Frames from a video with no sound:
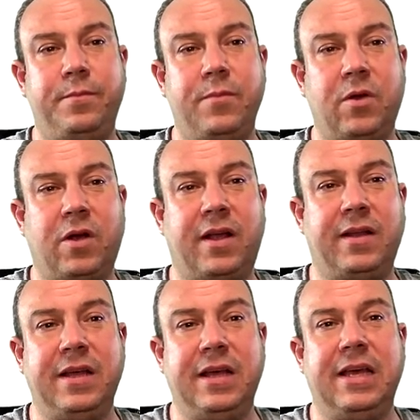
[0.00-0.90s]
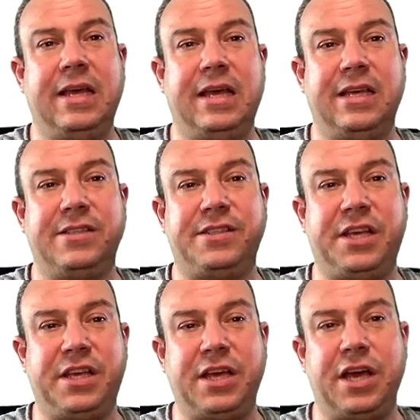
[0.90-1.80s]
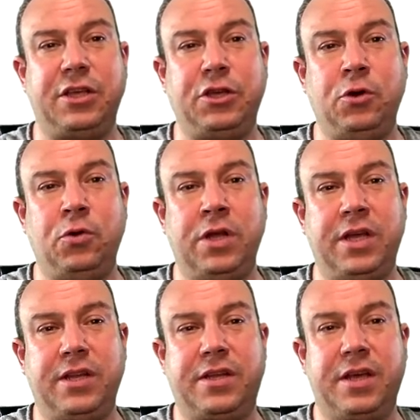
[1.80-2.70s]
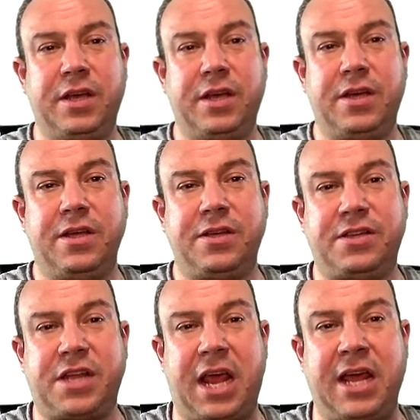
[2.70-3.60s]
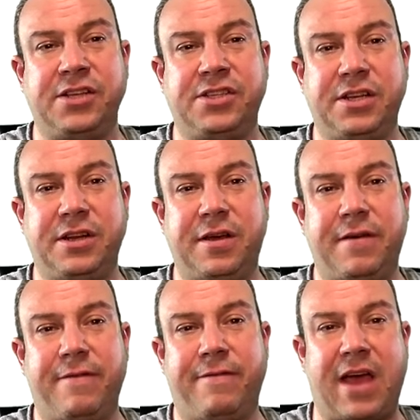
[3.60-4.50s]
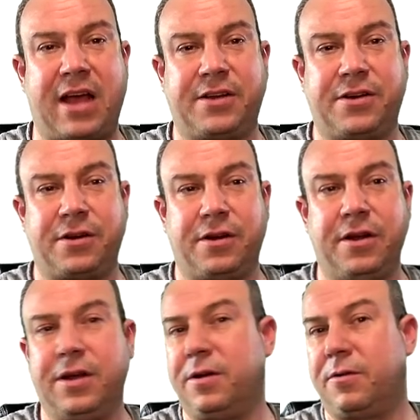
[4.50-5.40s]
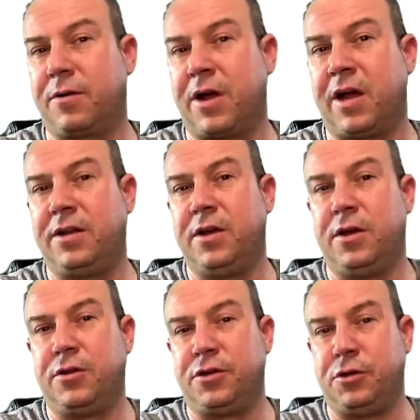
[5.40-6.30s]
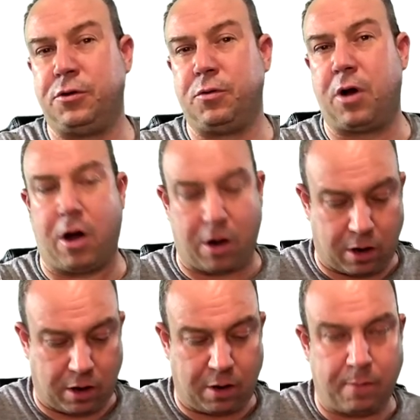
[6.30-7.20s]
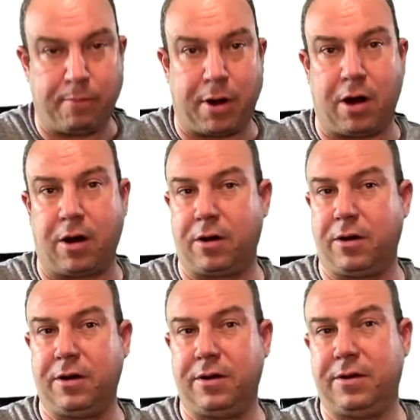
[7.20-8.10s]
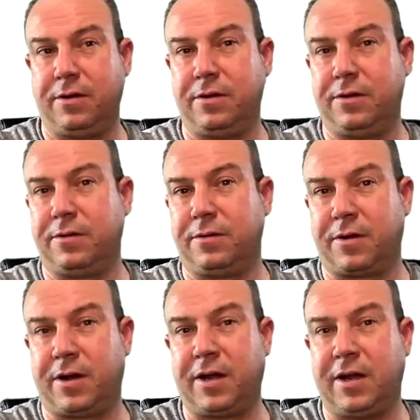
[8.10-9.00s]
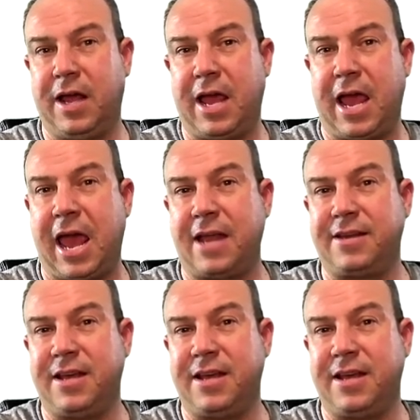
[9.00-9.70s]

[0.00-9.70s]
Right, is the unit tangent vector, right, to r bar, right, at